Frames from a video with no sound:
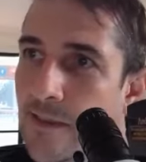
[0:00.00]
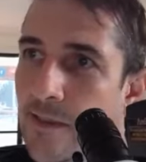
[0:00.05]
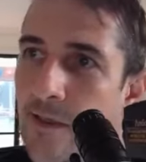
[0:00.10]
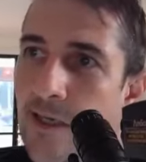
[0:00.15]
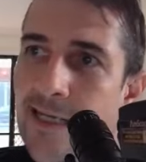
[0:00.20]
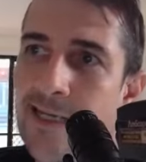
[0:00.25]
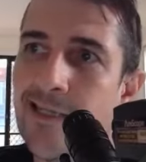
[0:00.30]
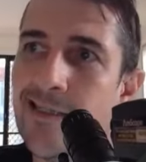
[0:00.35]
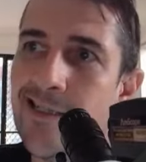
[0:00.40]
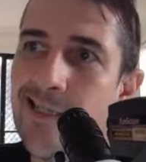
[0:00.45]
and
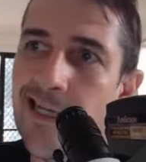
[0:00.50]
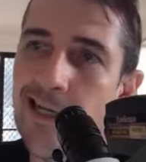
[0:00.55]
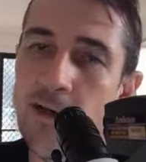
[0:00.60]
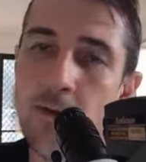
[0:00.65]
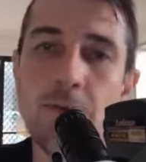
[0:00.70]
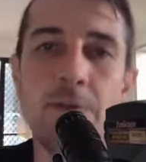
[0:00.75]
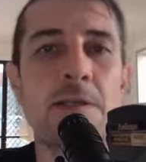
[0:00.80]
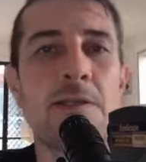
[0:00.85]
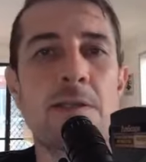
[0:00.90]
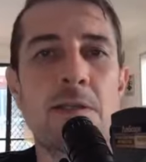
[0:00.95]
I can
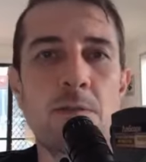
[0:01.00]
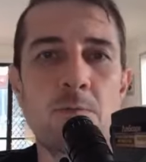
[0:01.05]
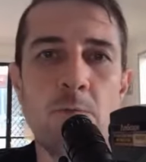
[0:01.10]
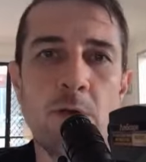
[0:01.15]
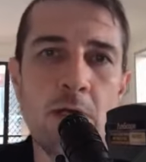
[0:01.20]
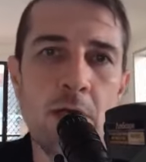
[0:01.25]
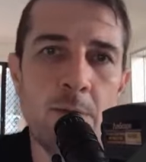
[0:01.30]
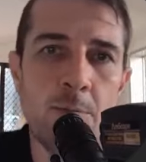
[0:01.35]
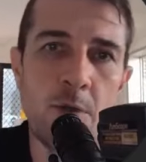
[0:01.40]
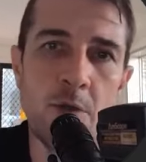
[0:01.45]
tell this is
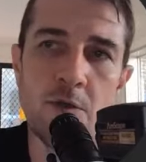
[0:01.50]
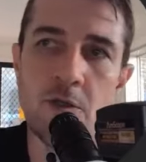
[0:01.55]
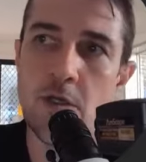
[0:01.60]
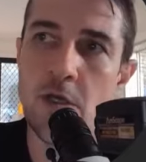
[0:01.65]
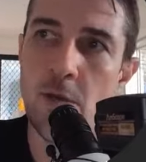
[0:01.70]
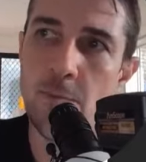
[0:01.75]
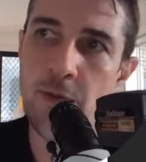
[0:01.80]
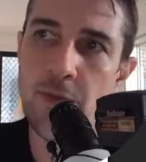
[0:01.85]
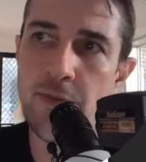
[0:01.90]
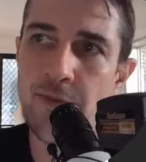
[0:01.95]
one of the most
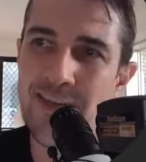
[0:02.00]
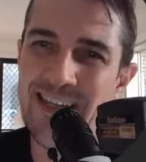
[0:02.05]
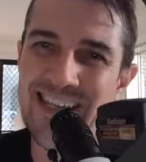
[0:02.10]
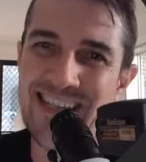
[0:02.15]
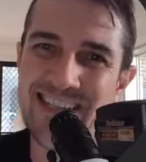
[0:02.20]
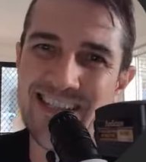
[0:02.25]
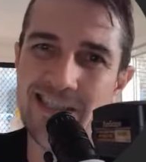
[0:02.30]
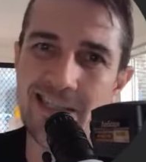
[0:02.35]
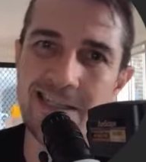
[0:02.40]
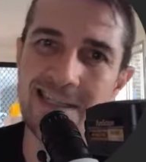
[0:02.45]
common
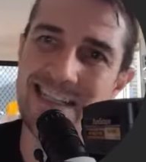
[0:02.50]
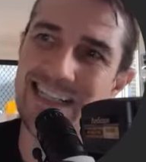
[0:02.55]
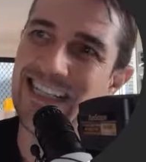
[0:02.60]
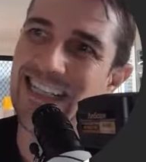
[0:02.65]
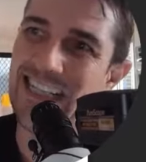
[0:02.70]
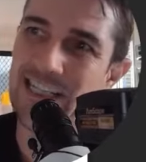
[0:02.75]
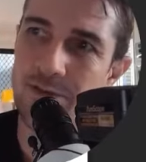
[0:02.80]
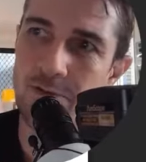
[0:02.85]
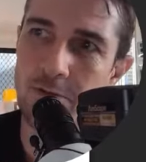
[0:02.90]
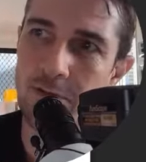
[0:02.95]
things in
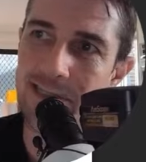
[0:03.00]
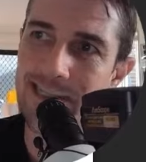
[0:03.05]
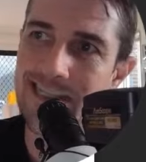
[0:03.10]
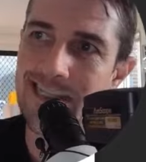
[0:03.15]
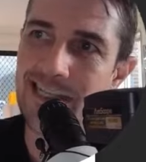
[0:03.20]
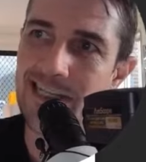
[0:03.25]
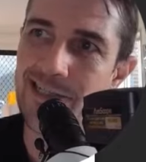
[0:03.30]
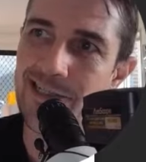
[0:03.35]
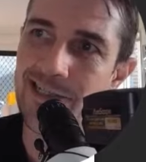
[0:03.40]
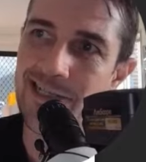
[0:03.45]
electronics
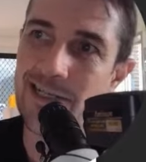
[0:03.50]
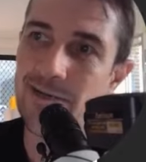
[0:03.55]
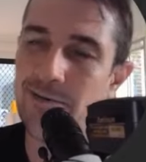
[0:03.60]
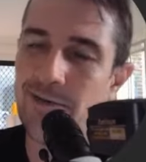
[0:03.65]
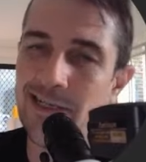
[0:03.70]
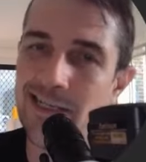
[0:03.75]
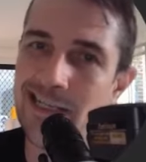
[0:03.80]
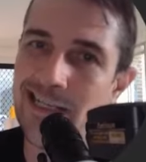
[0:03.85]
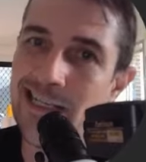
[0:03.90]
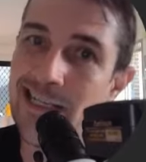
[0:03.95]

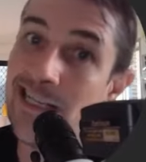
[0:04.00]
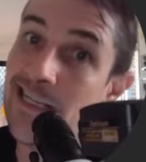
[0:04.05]
engineering.